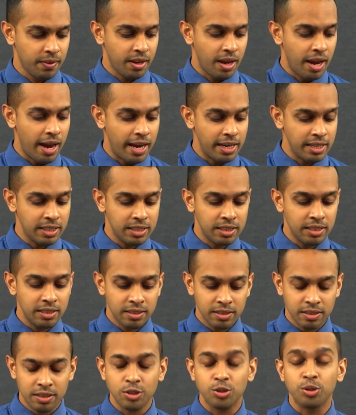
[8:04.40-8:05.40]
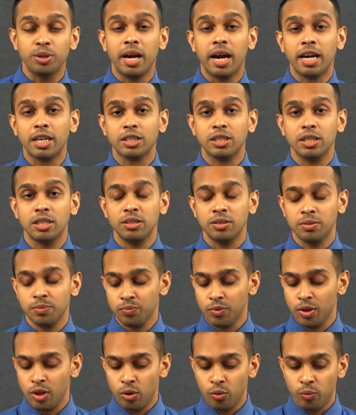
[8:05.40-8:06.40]
And this reaction
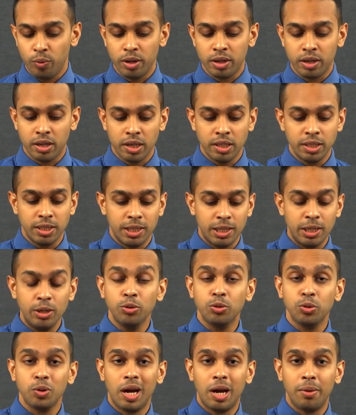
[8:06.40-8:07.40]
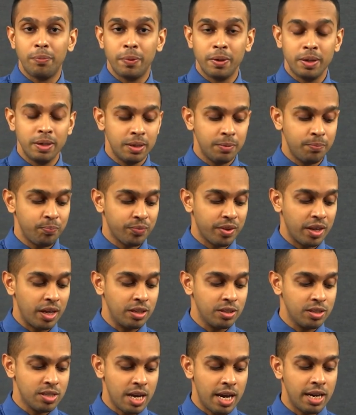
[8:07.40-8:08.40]
will continue to happen
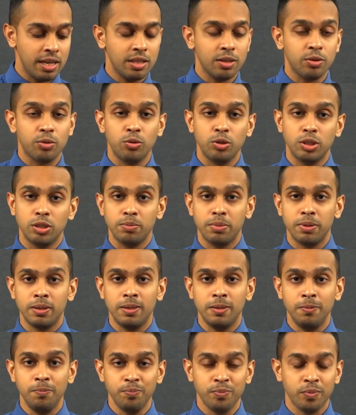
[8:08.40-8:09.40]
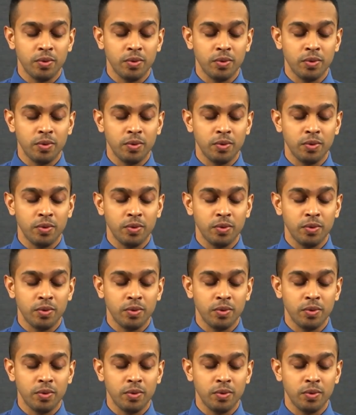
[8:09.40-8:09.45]
inside the crucible.